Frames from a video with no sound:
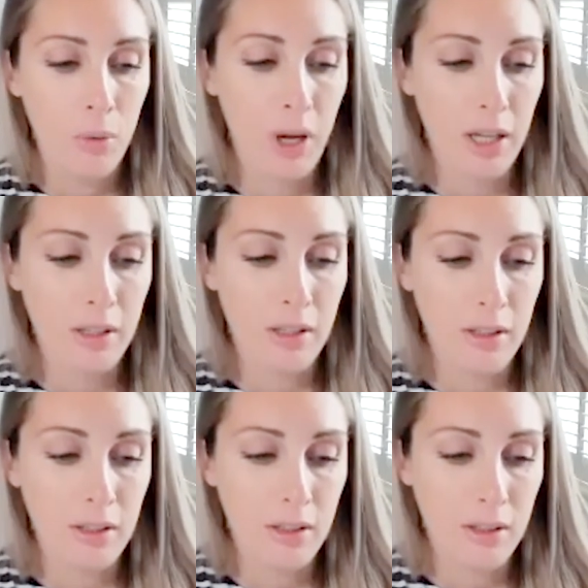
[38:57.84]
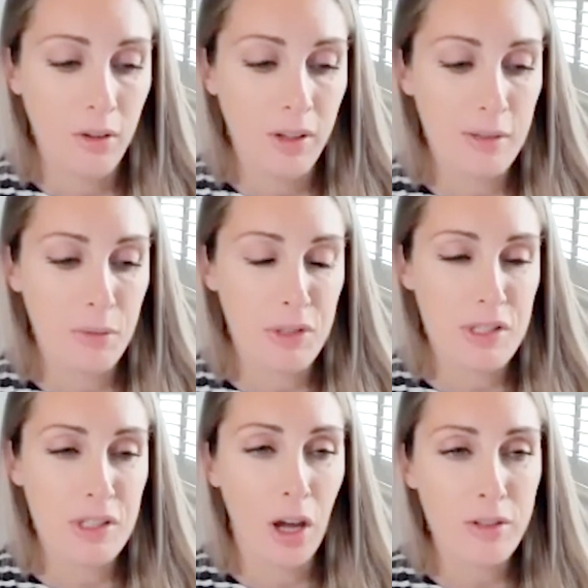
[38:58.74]
well, not to do to
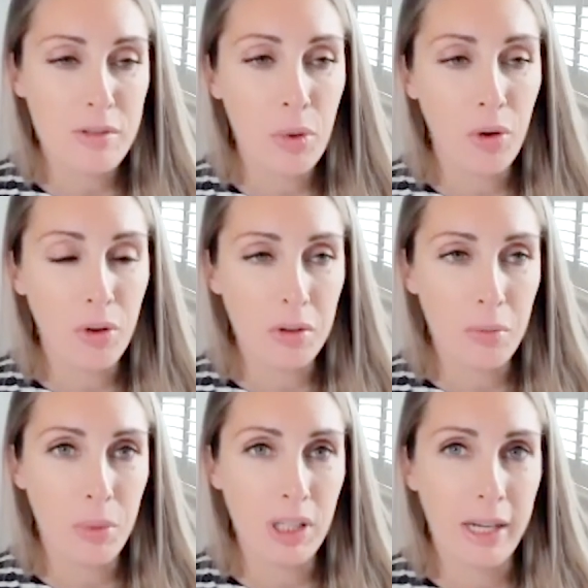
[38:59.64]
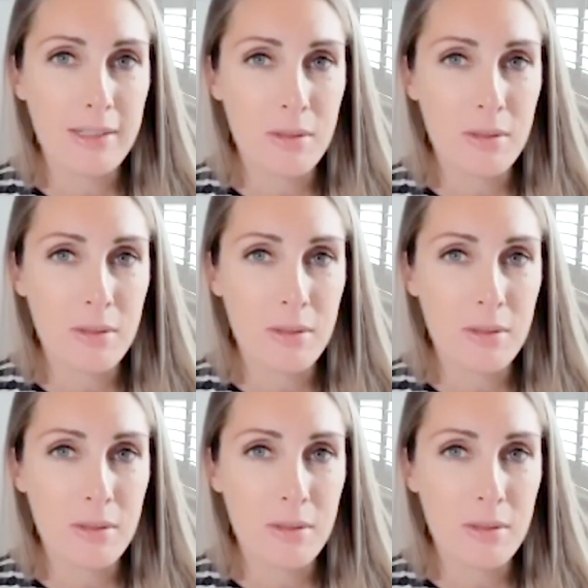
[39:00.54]
start small, but like